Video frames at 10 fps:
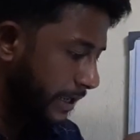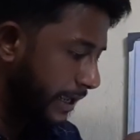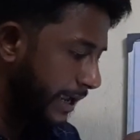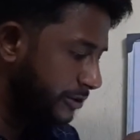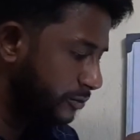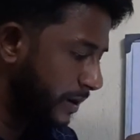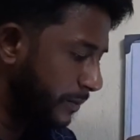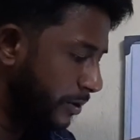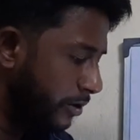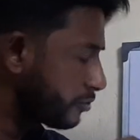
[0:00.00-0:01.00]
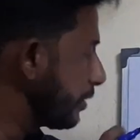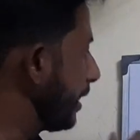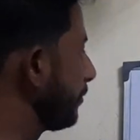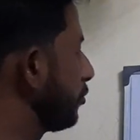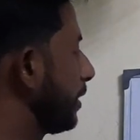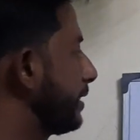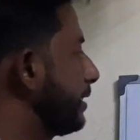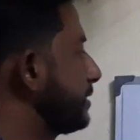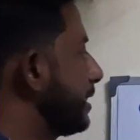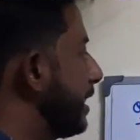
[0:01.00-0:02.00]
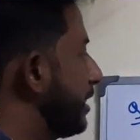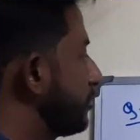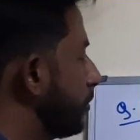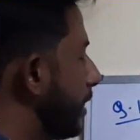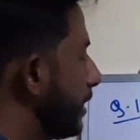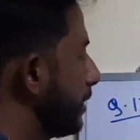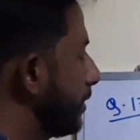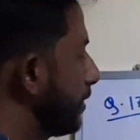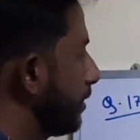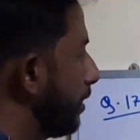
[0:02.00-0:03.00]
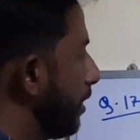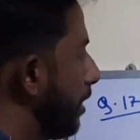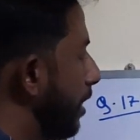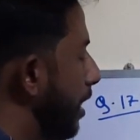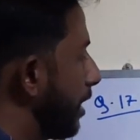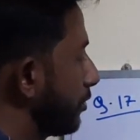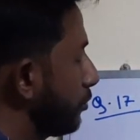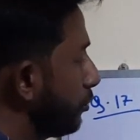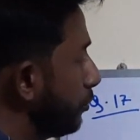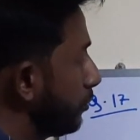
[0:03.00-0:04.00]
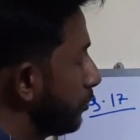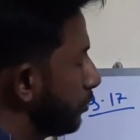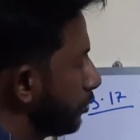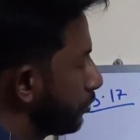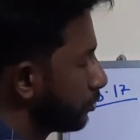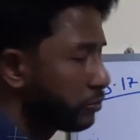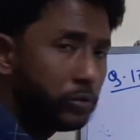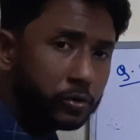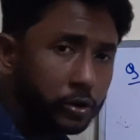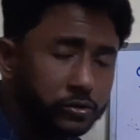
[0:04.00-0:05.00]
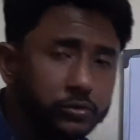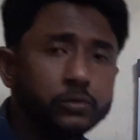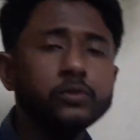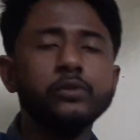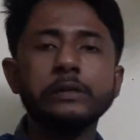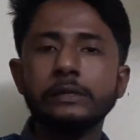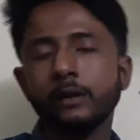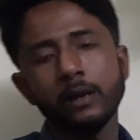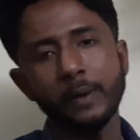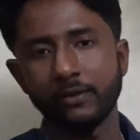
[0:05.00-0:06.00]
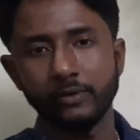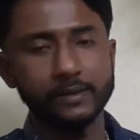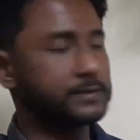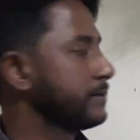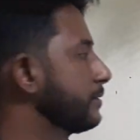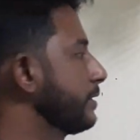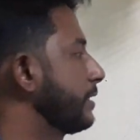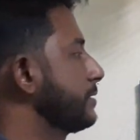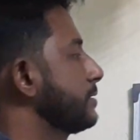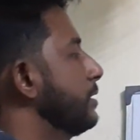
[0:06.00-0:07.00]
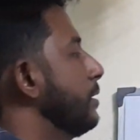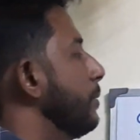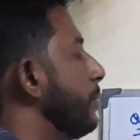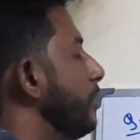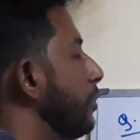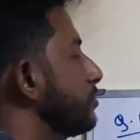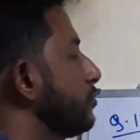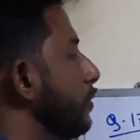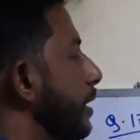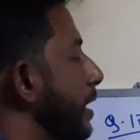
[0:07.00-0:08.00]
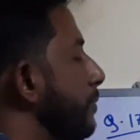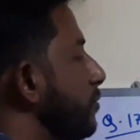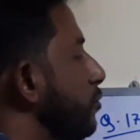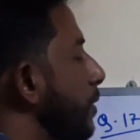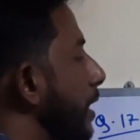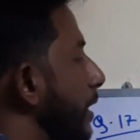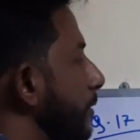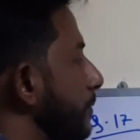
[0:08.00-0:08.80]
xy belongs to M2R, that is xy are 2 cross 2 real matrix, that is belongs to M2R.